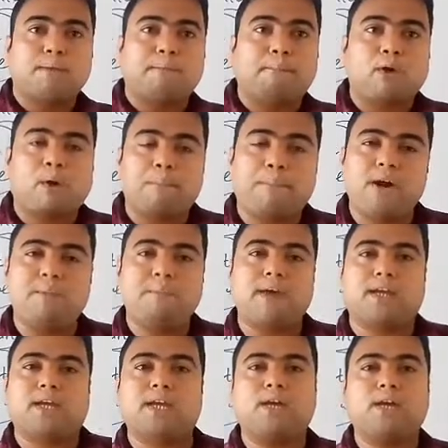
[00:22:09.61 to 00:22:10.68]
profit
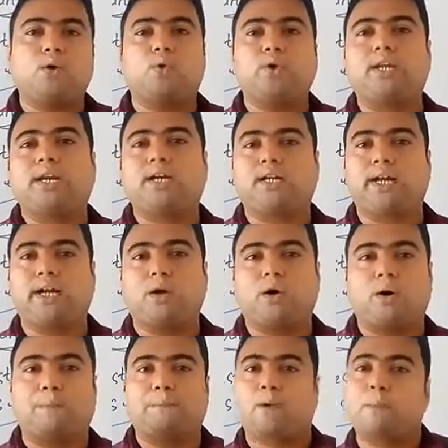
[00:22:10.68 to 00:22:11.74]
making oriented
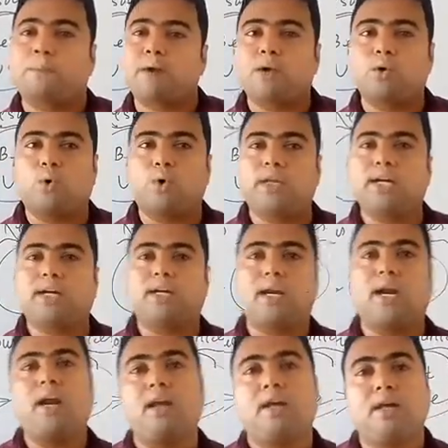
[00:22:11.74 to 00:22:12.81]
or profit oriented